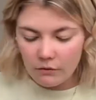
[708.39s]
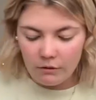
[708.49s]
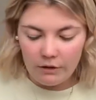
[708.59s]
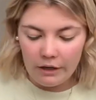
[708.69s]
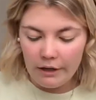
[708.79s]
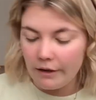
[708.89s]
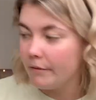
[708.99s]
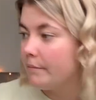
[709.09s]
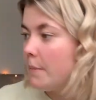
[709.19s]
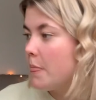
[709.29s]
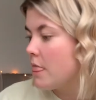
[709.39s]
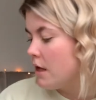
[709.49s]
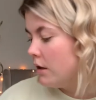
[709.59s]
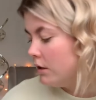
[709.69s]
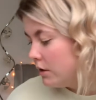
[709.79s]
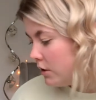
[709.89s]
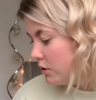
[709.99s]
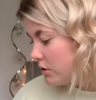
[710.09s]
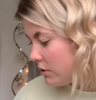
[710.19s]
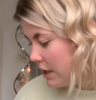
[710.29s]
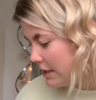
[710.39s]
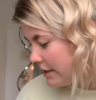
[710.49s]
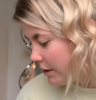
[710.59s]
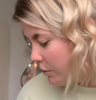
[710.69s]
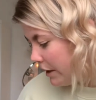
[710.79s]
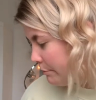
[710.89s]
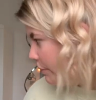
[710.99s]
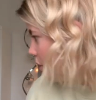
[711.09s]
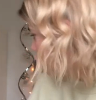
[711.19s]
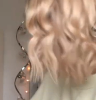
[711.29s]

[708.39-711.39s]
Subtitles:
Yeah. So that's like what I bought, and